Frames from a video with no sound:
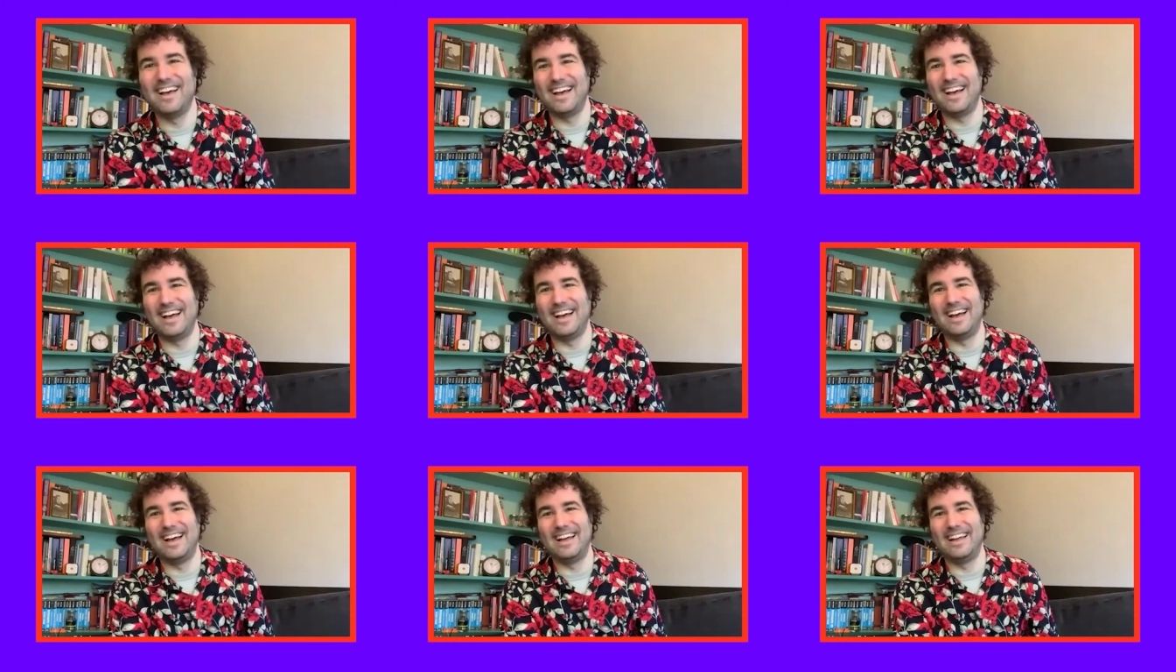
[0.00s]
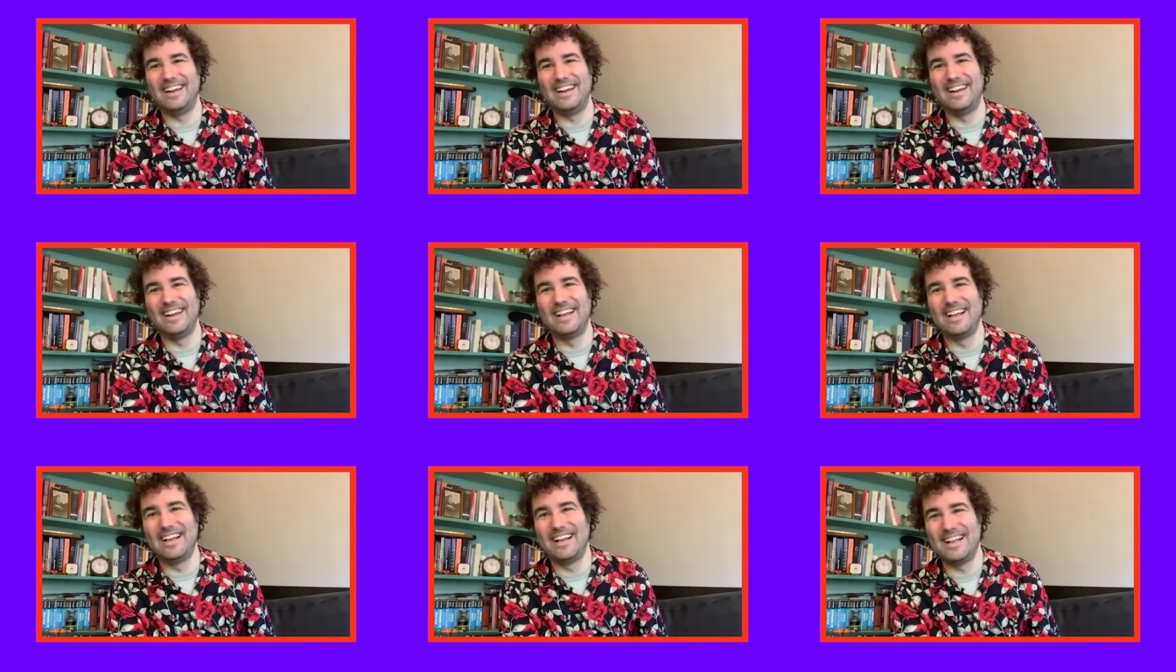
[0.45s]
And
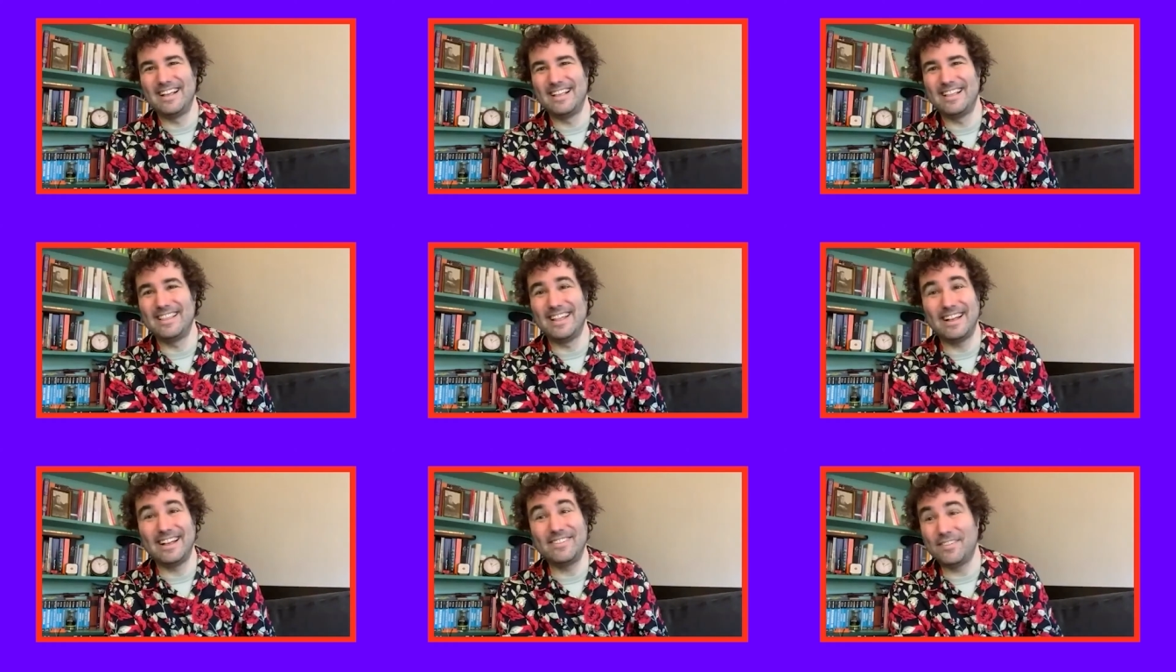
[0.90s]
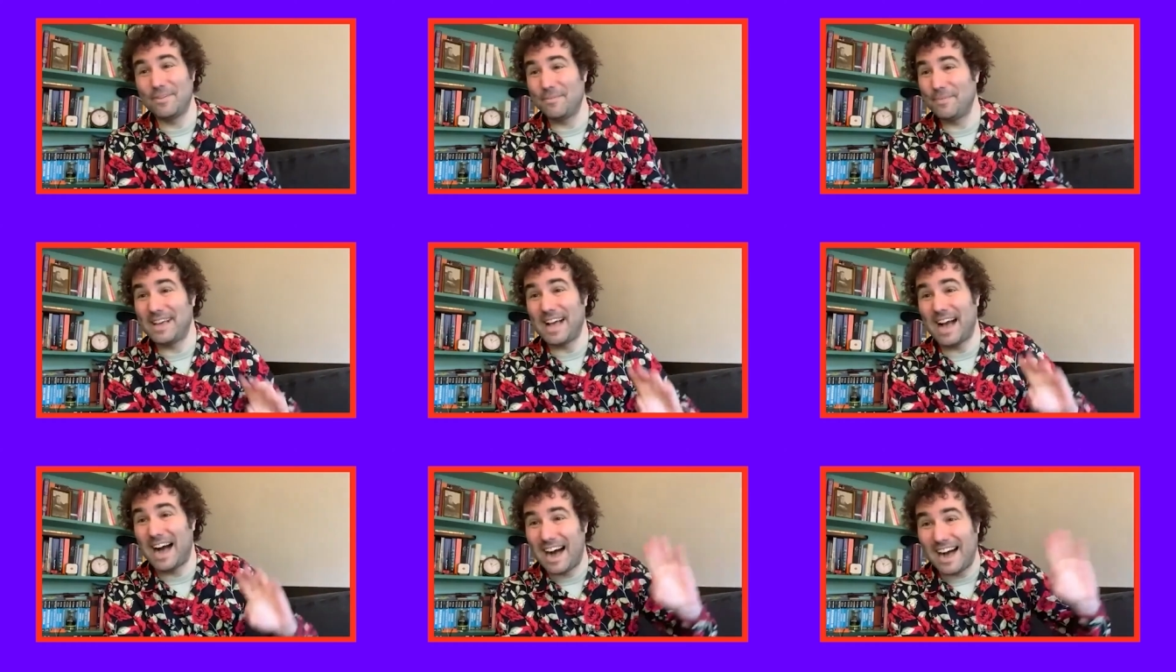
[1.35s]
that's
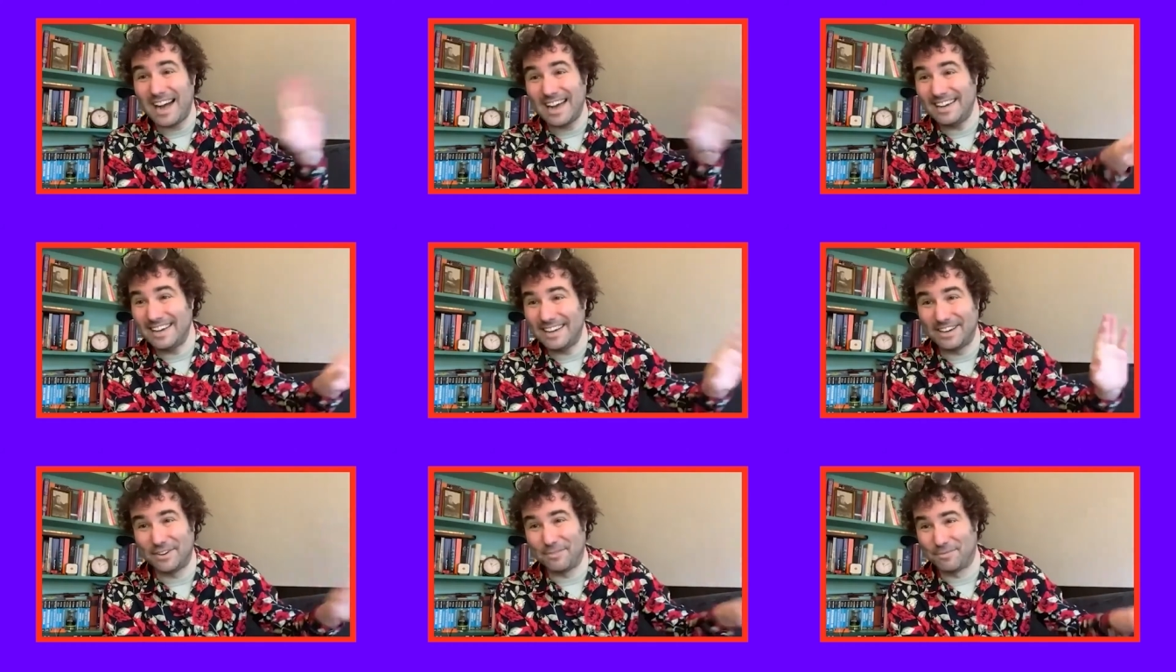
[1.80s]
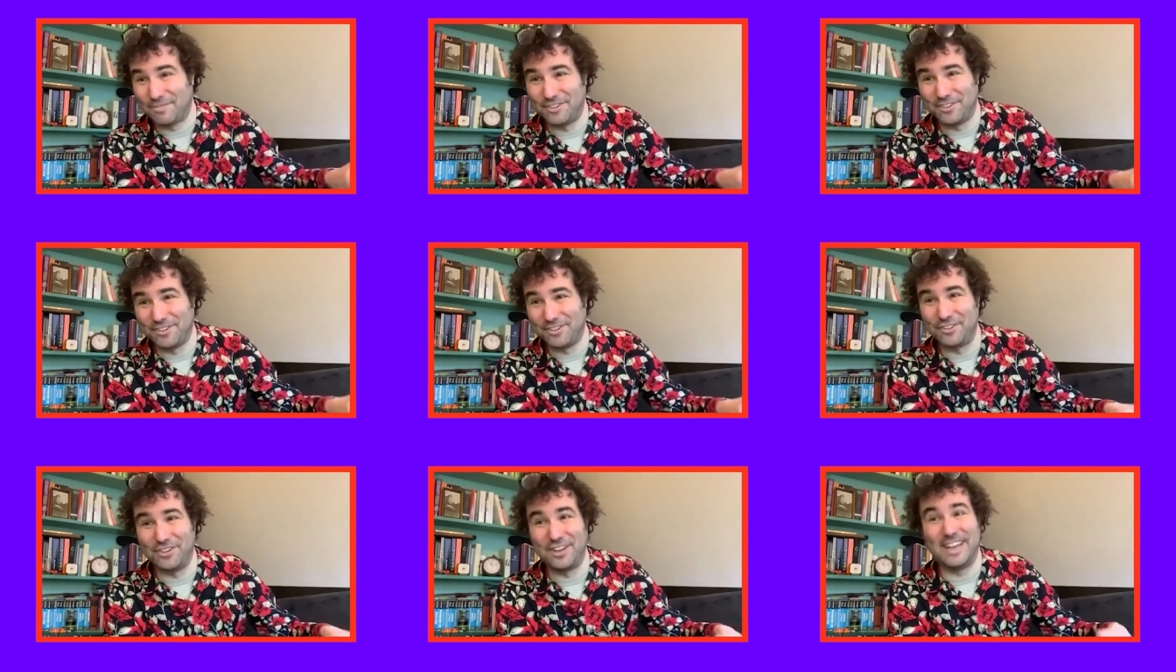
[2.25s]
something I didn't
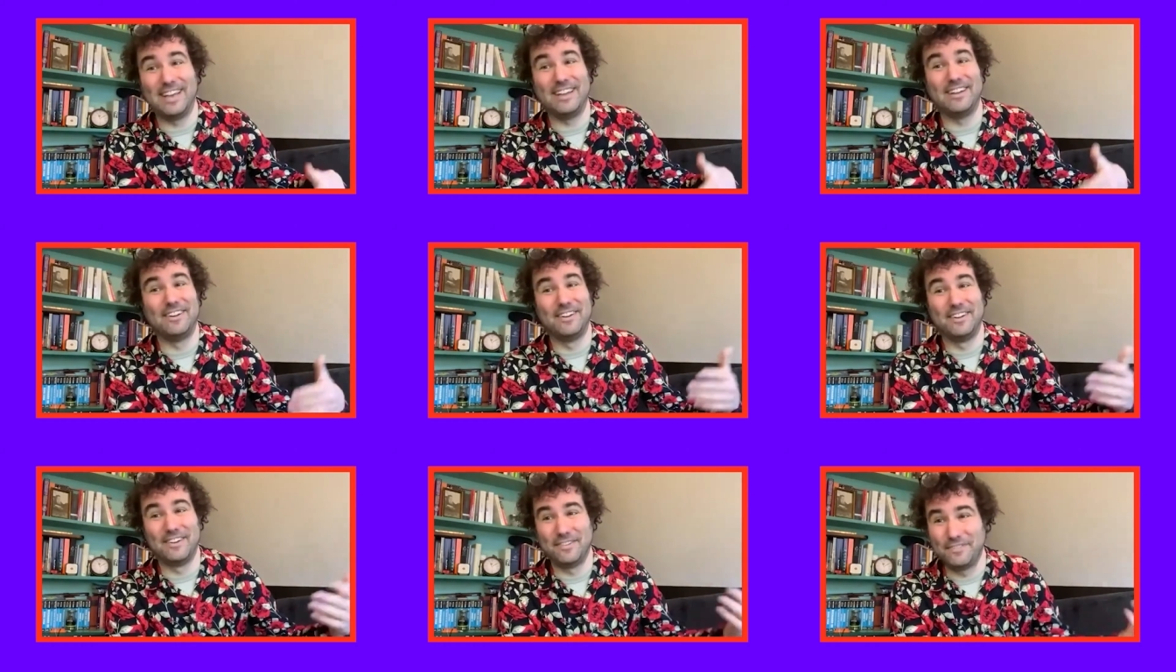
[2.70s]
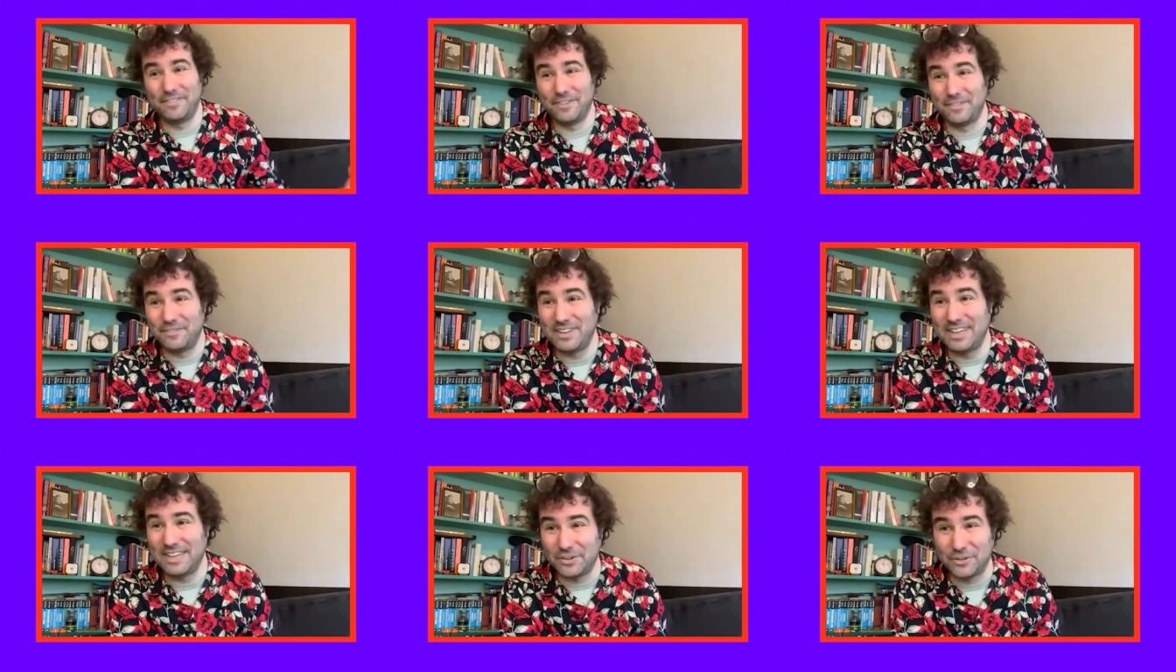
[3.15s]
appreciate
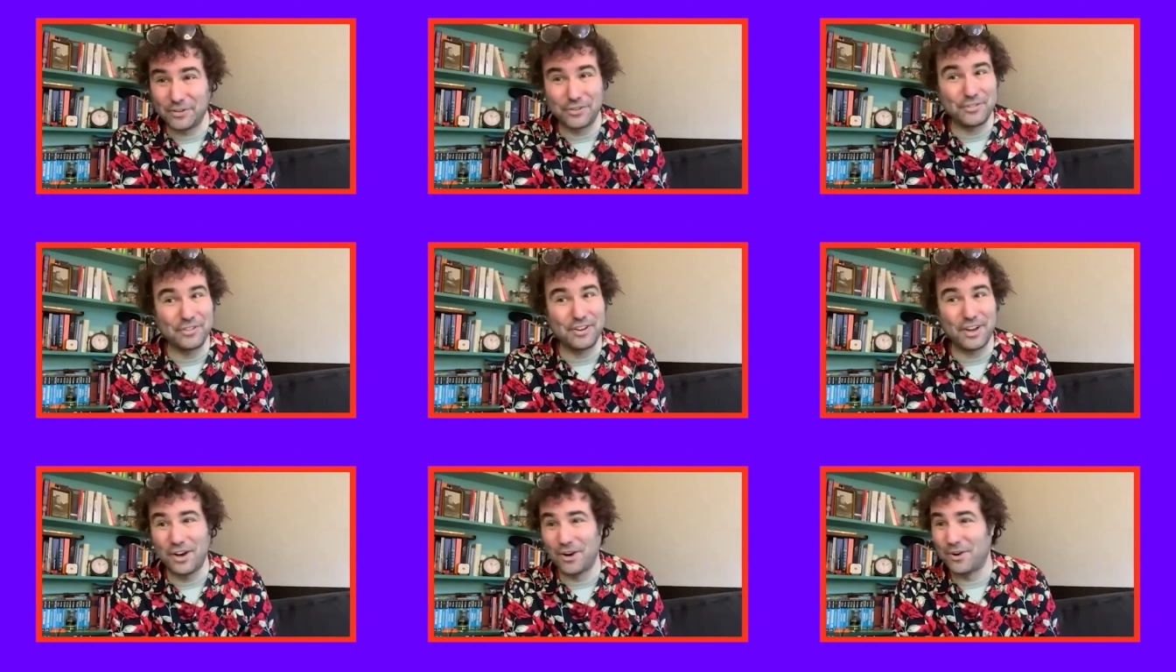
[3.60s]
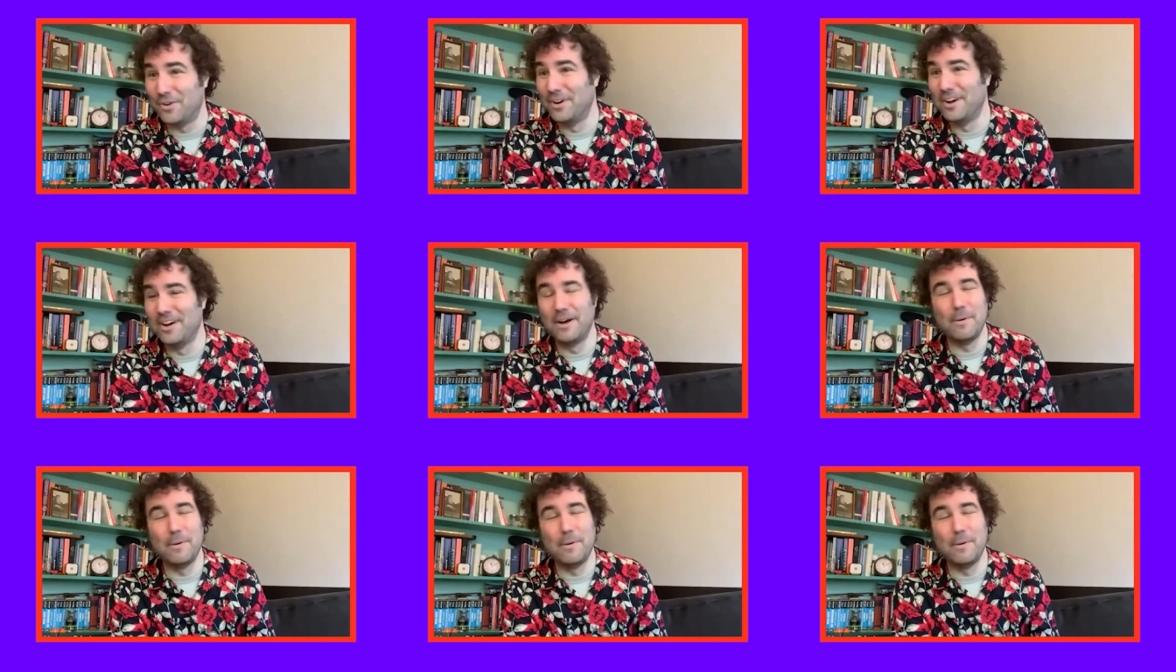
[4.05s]
15 years ago.